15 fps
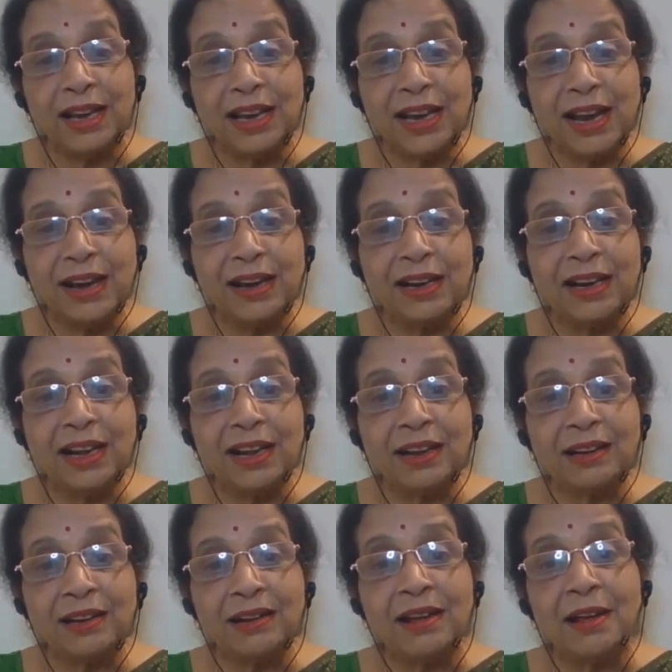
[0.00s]

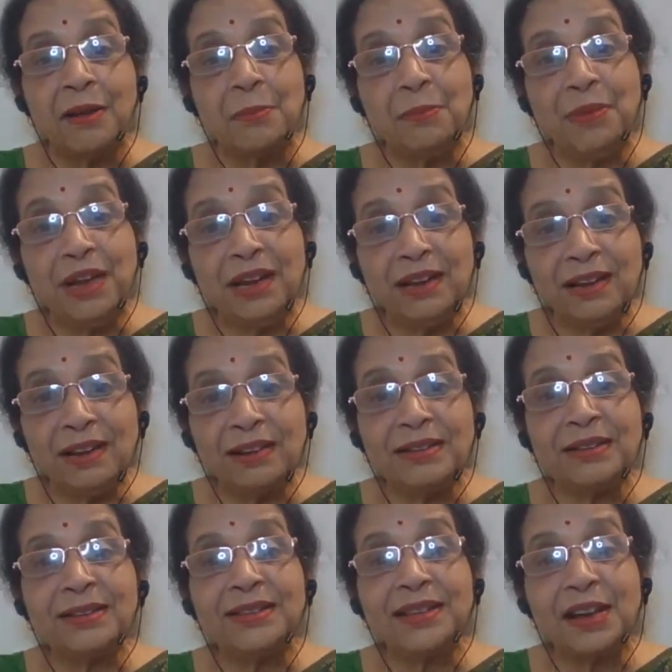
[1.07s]
creating millions